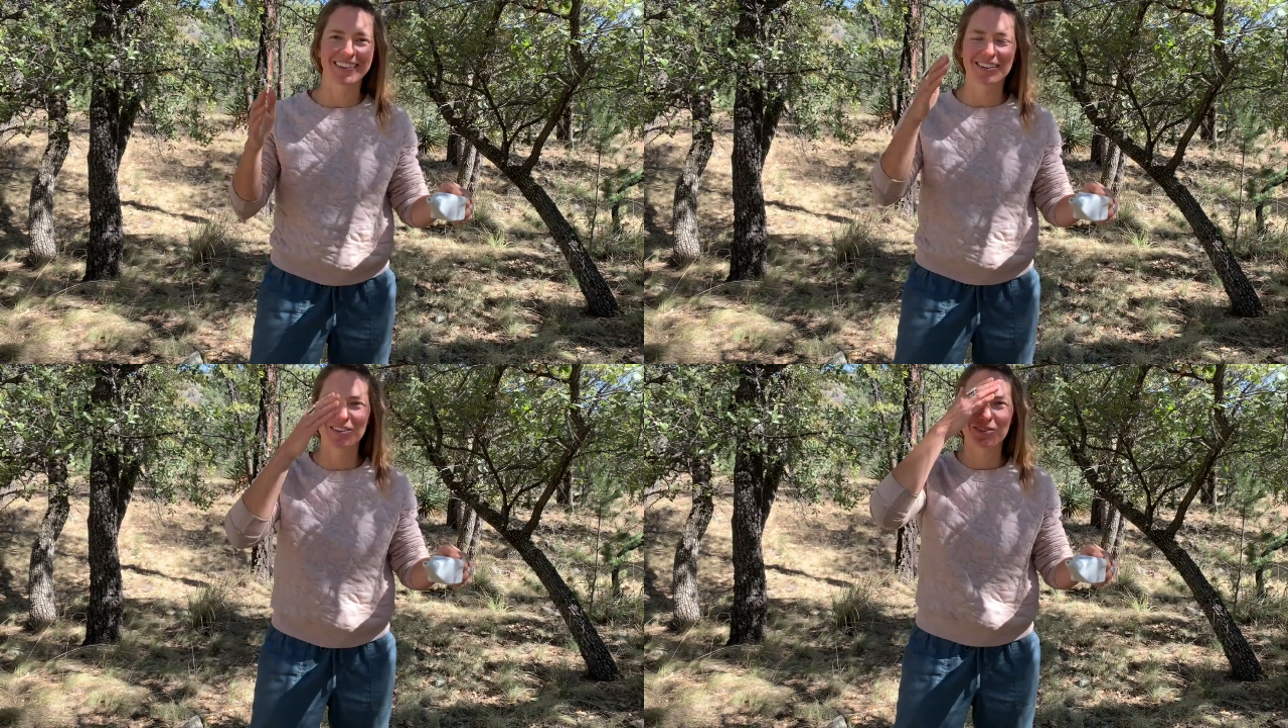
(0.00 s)

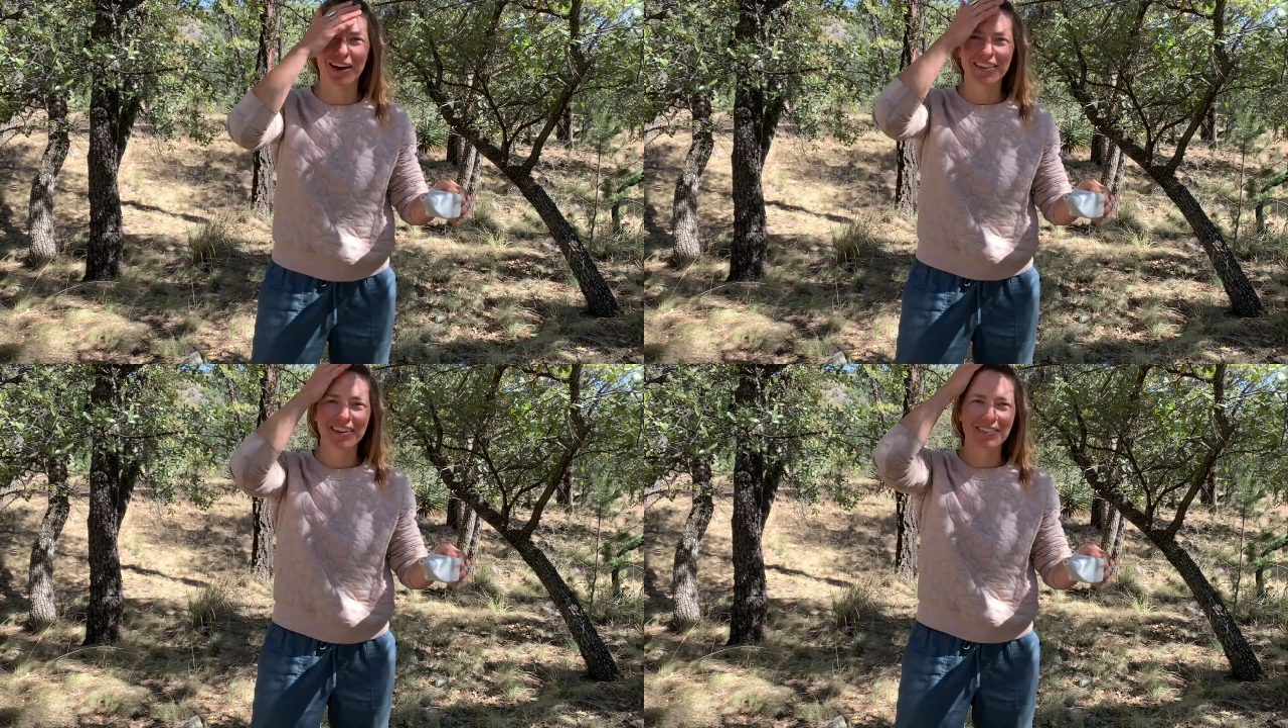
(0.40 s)
This is where I
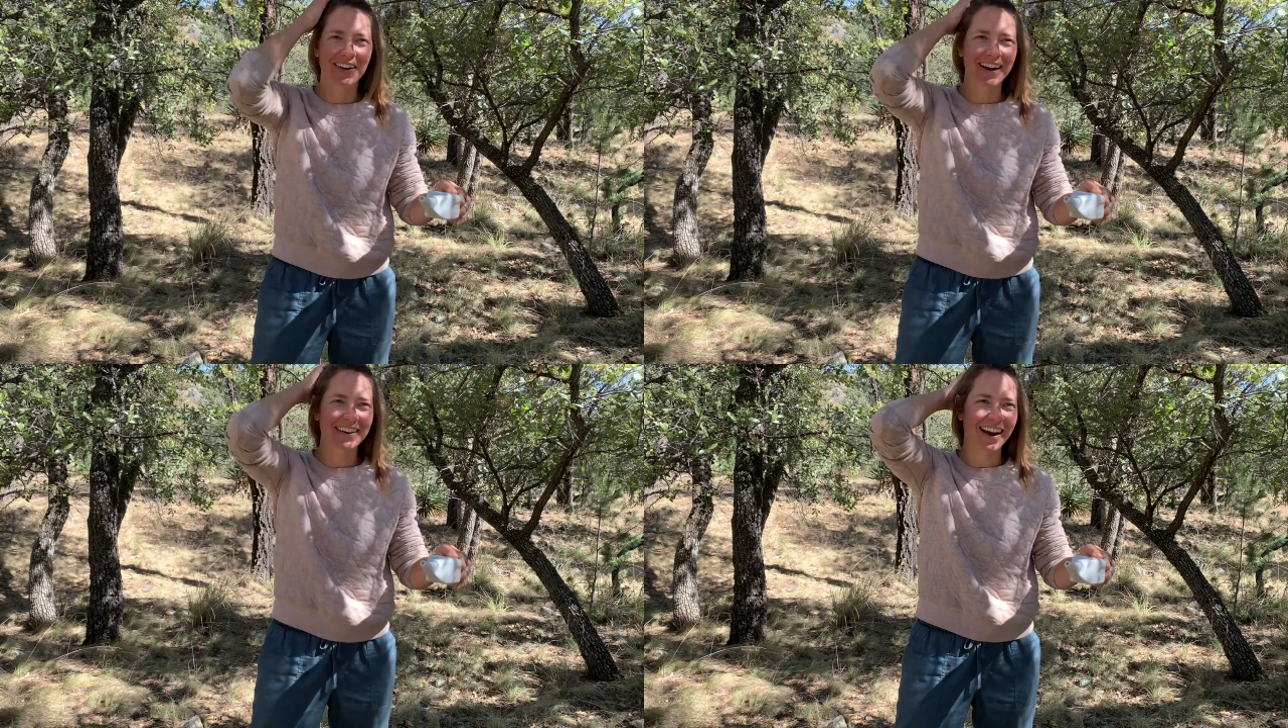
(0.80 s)
live
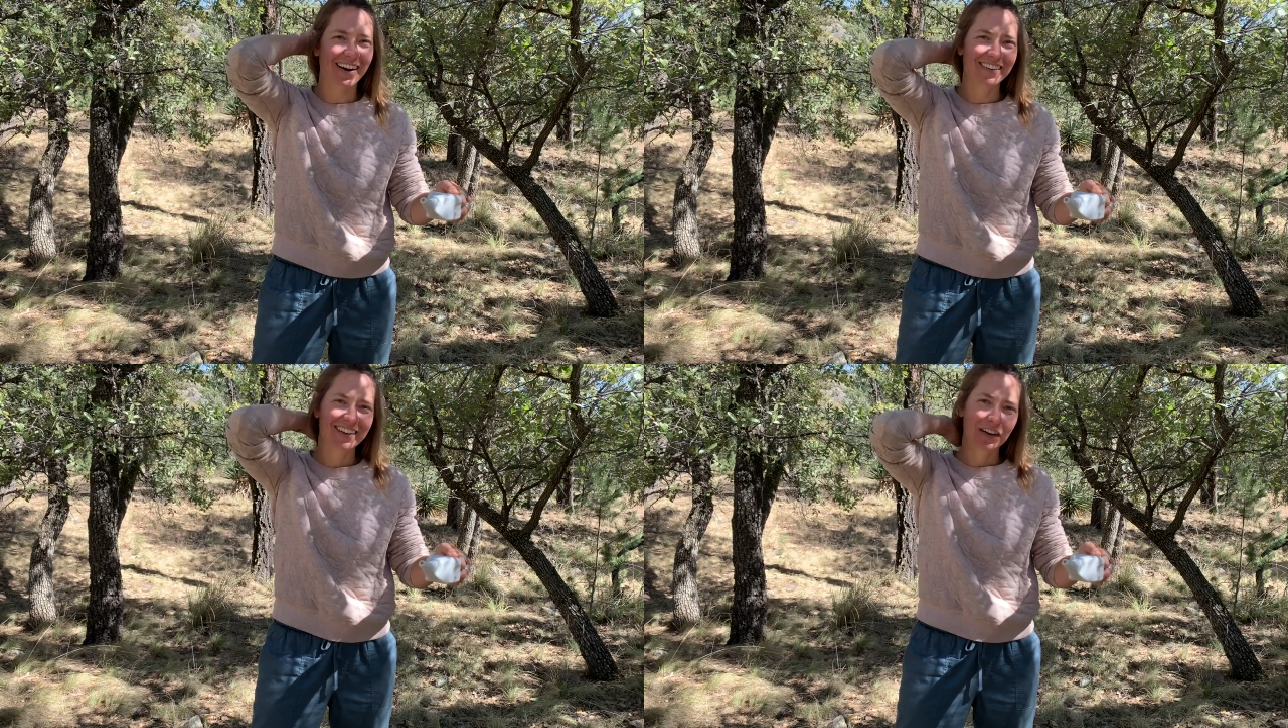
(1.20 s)
right now,
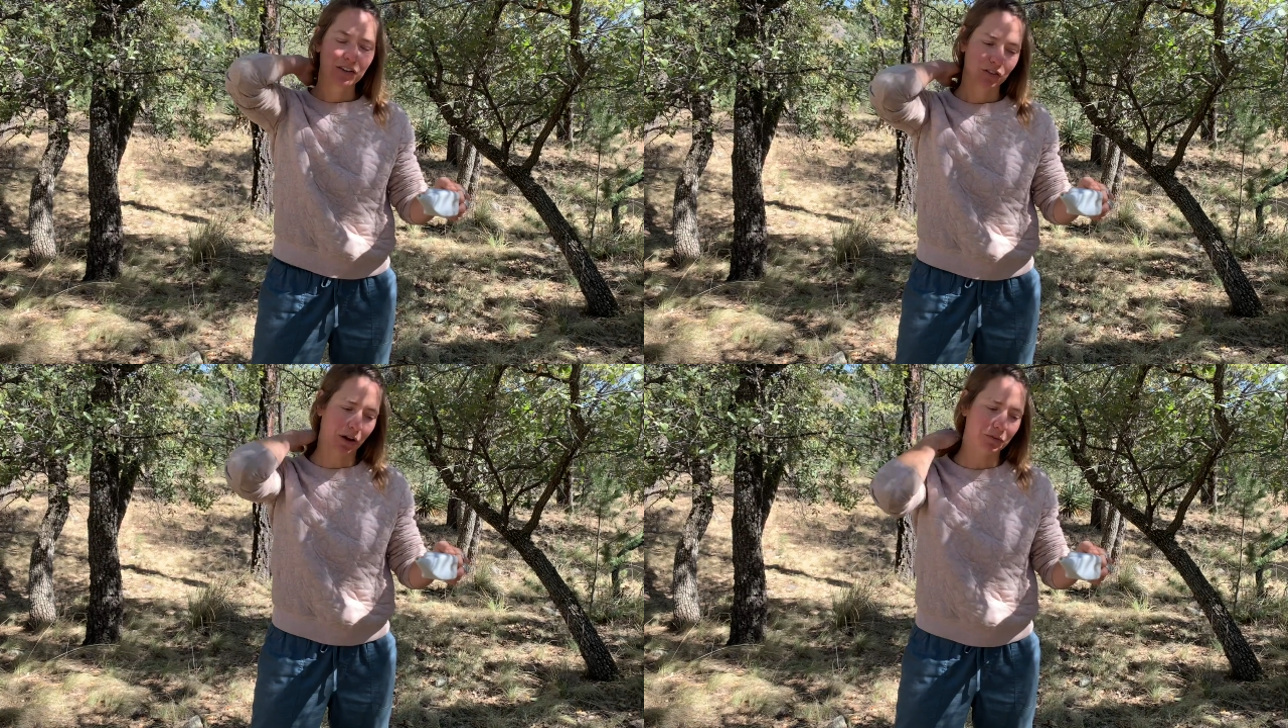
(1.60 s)

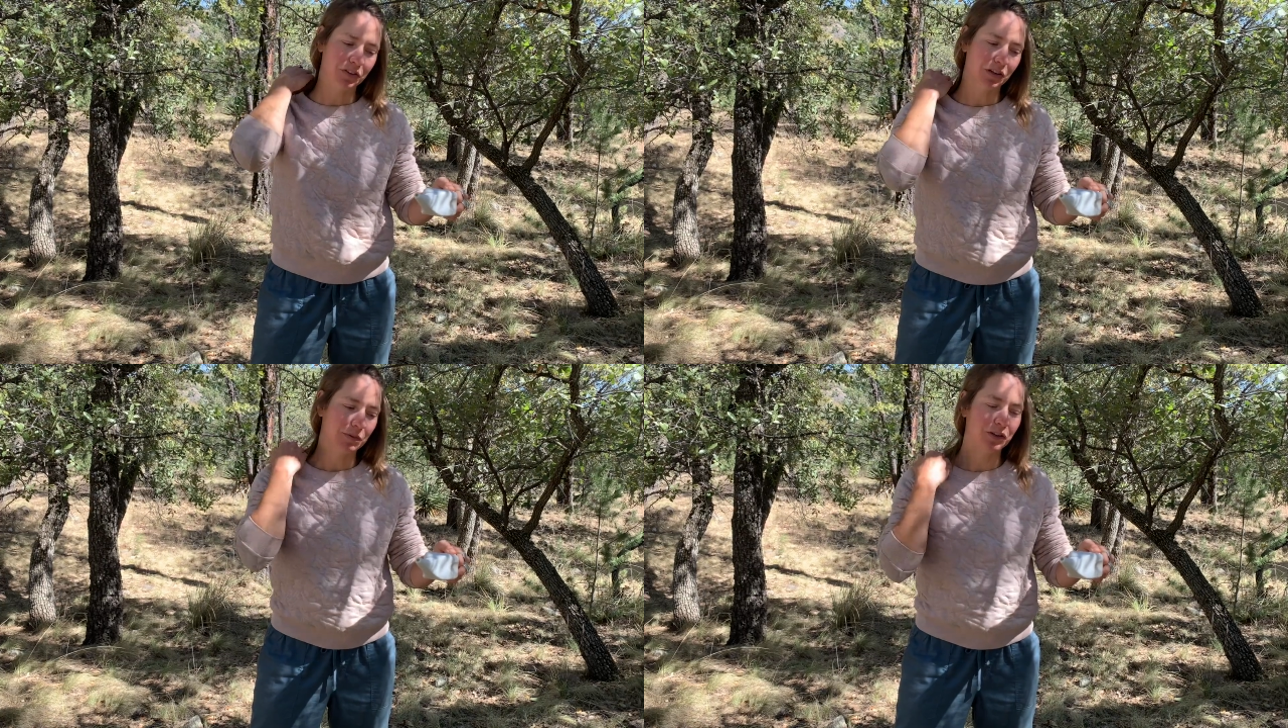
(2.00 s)
so I'm just
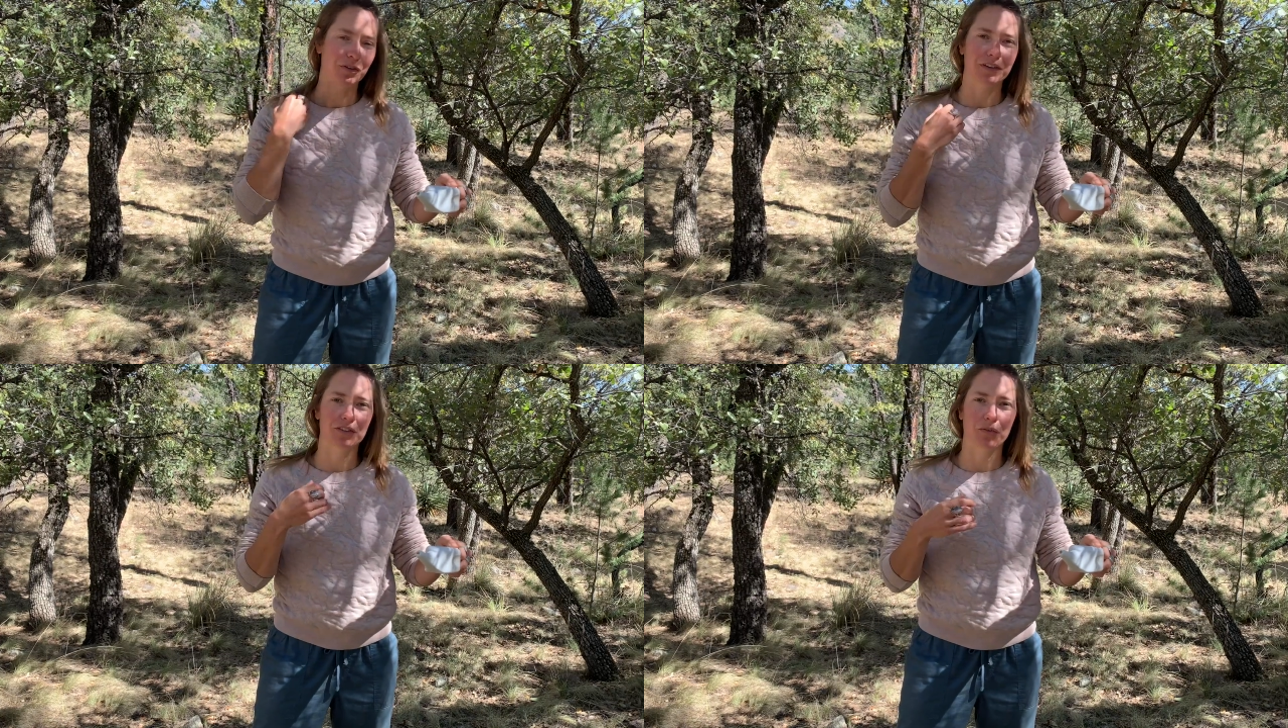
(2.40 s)
going to be doing
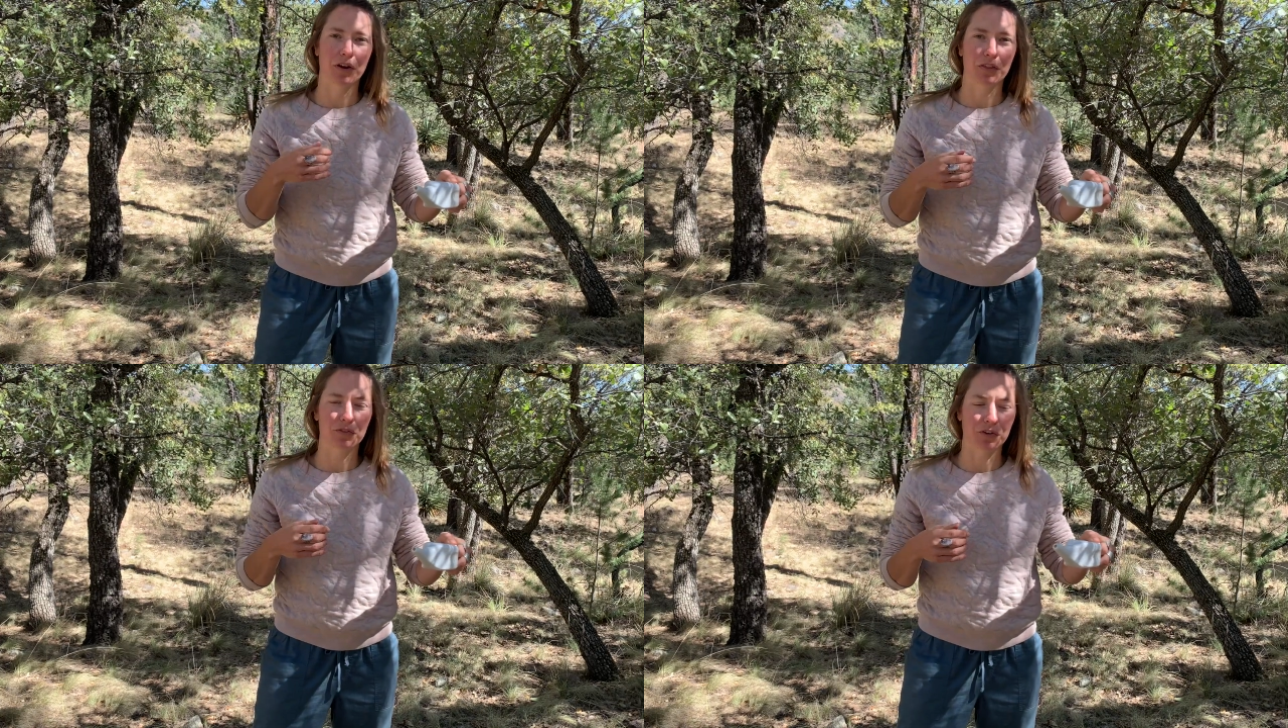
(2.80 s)
this right on
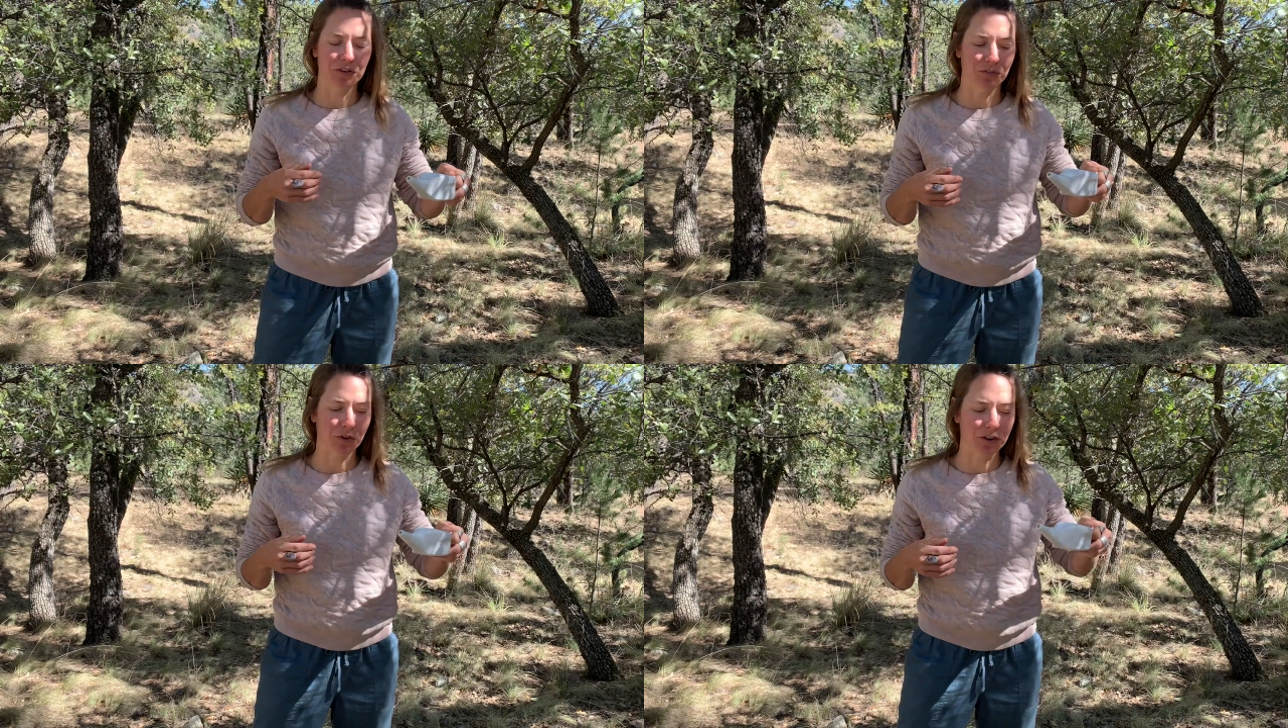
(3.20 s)
the
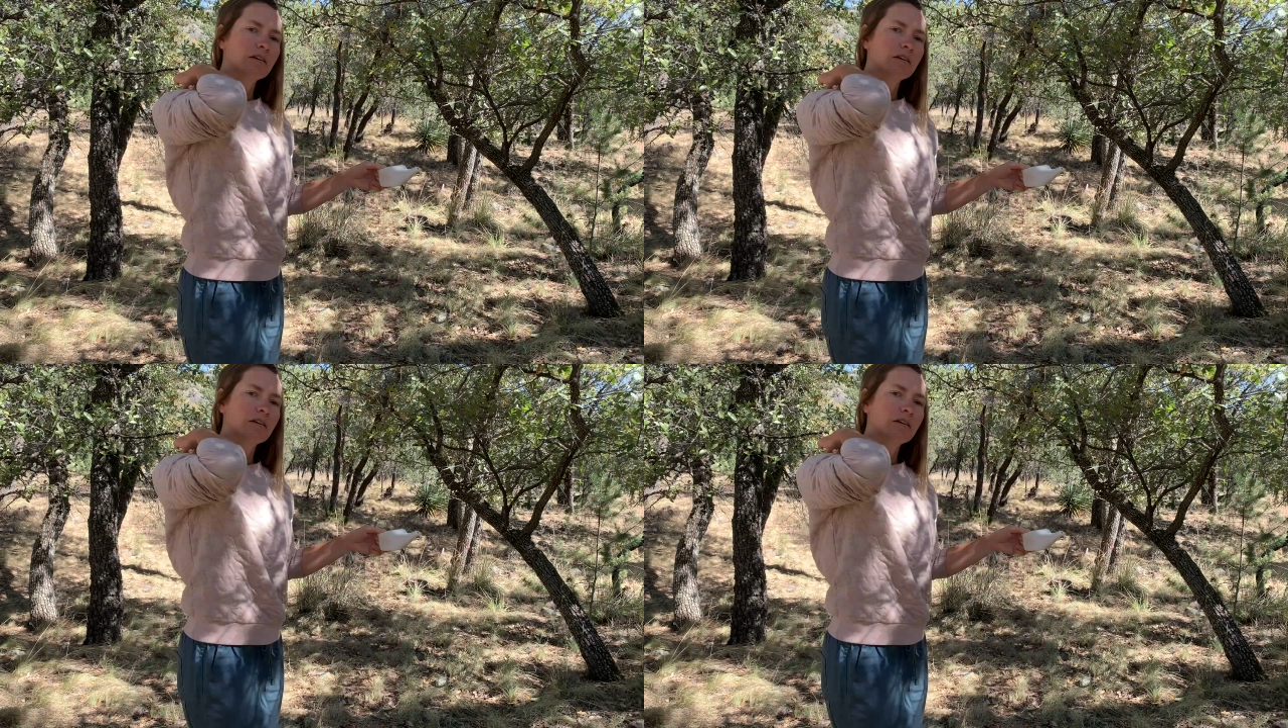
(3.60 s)
forest floor.